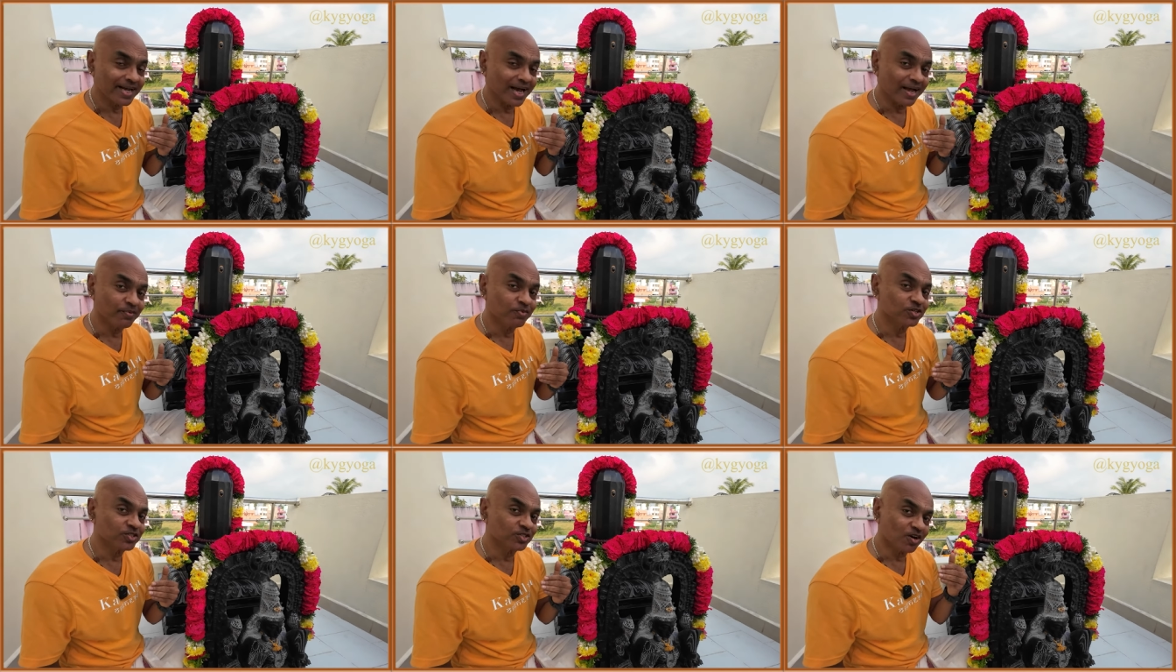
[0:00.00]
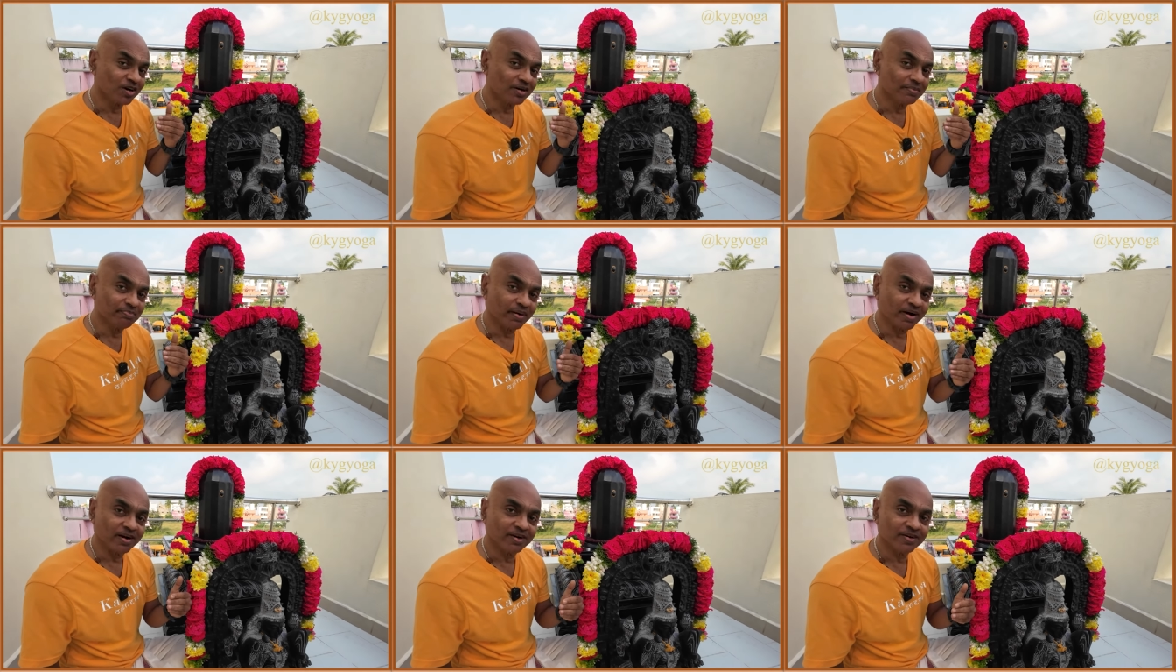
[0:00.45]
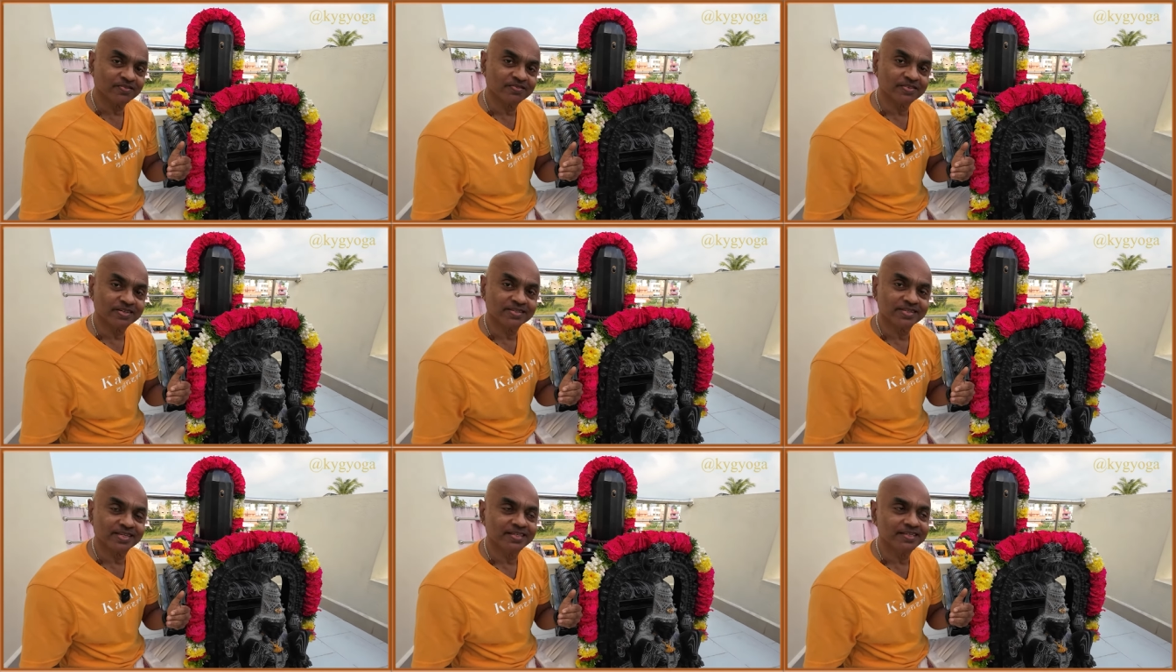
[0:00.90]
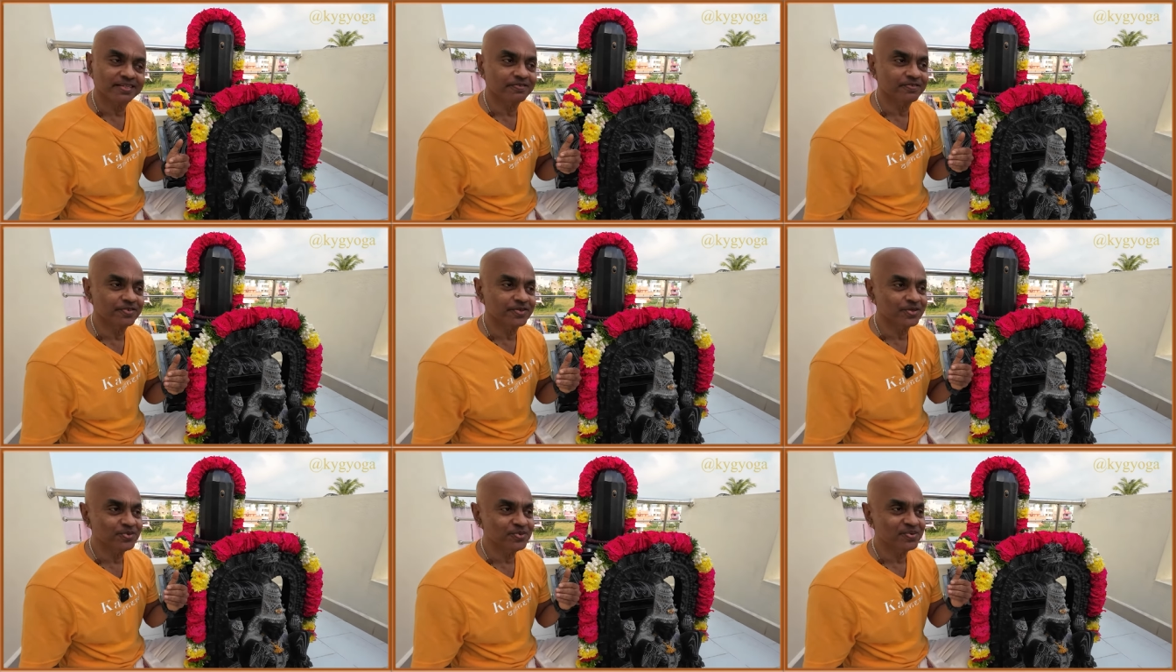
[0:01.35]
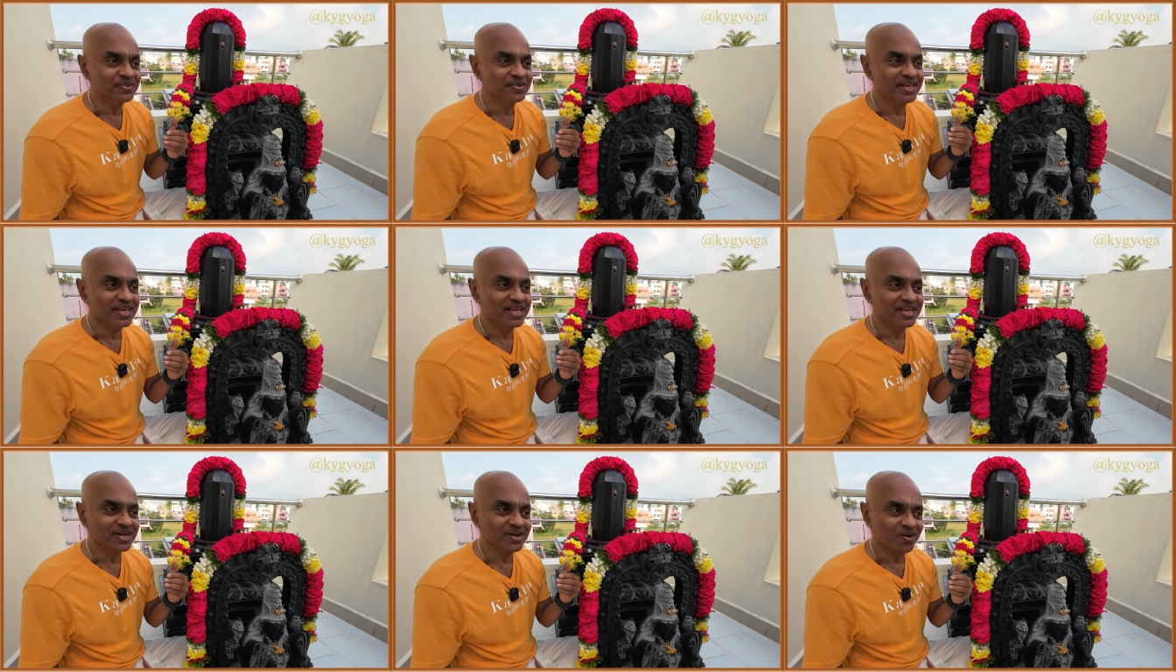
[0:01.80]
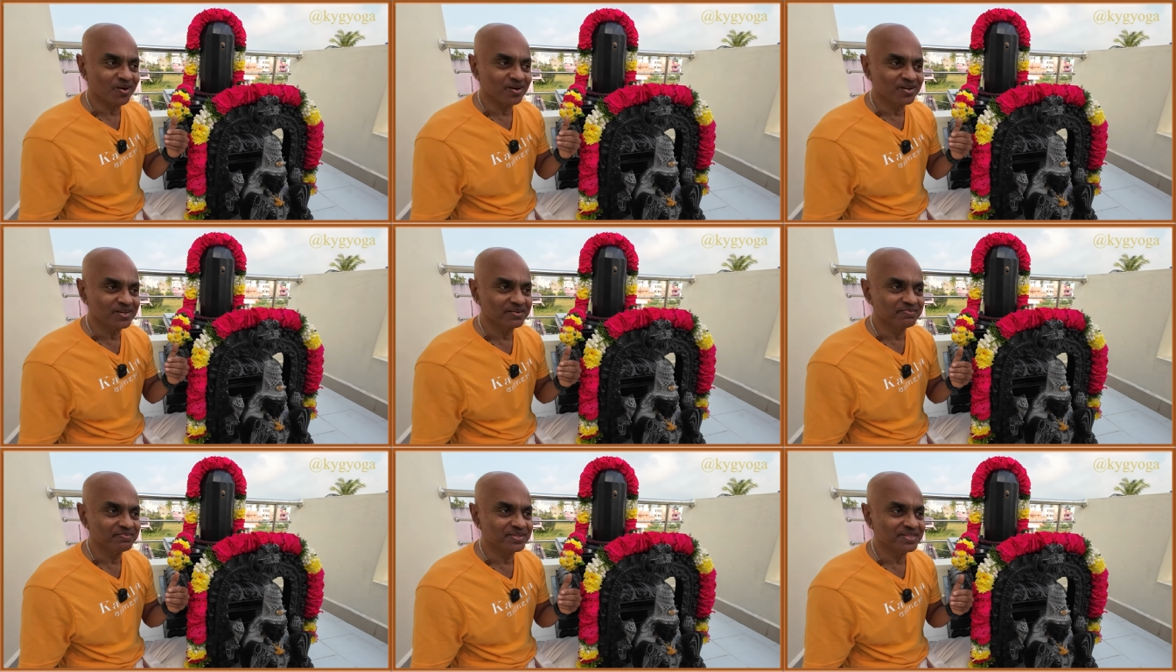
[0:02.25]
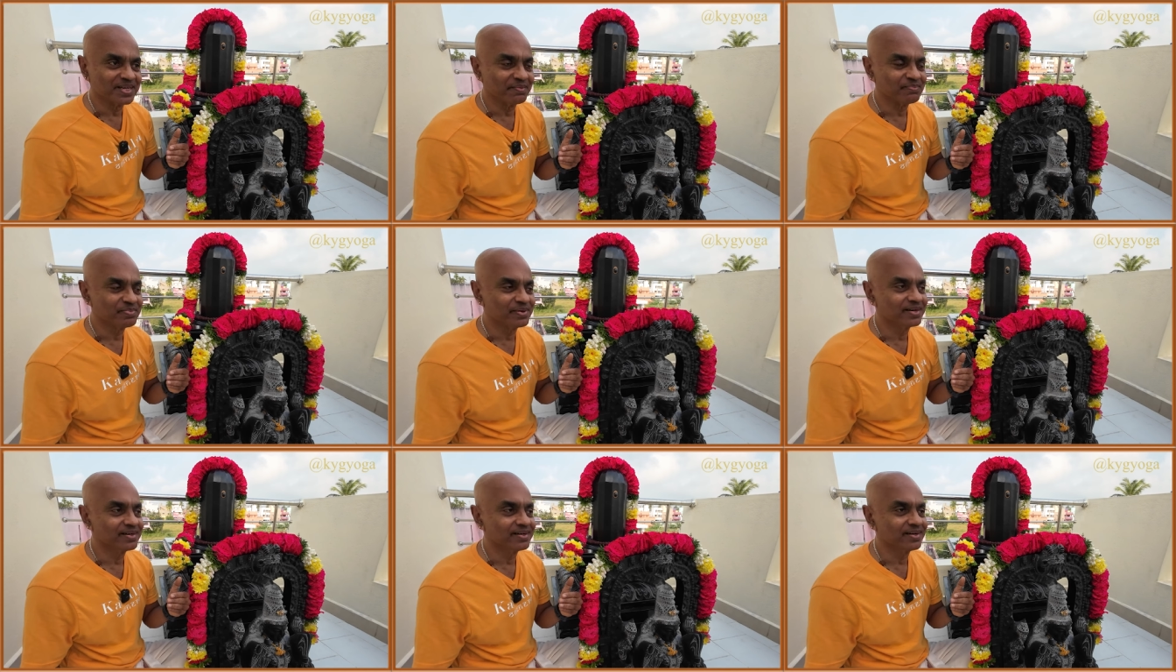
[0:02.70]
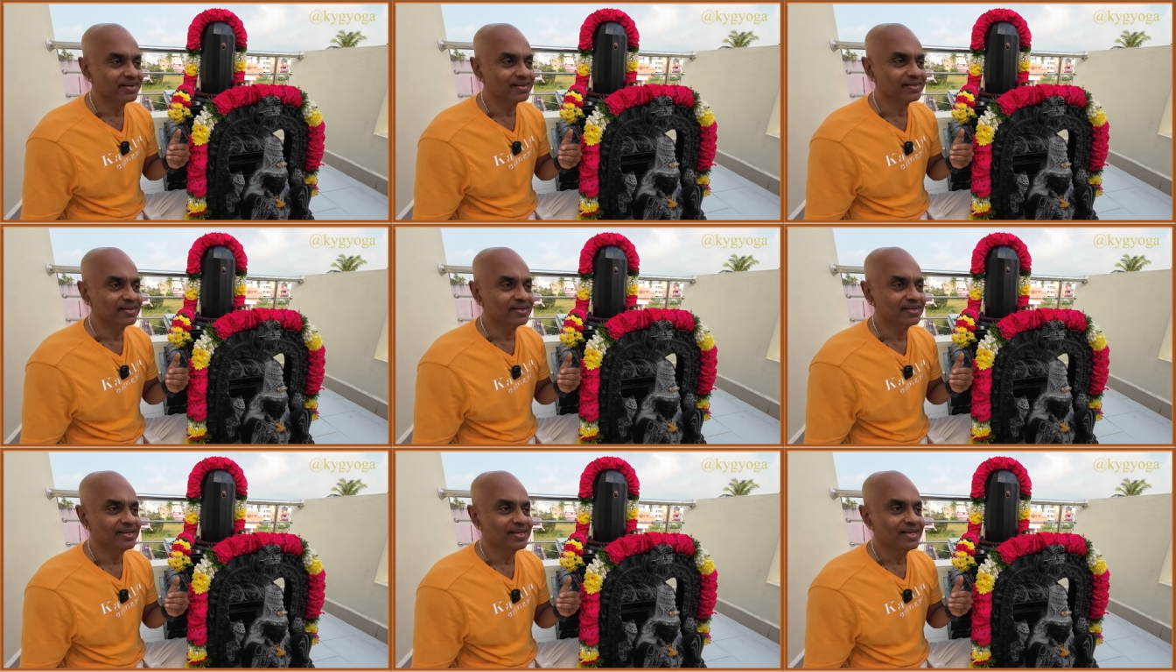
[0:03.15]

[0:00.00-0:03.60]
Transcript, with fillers: I was not part of this interview. He called them separately.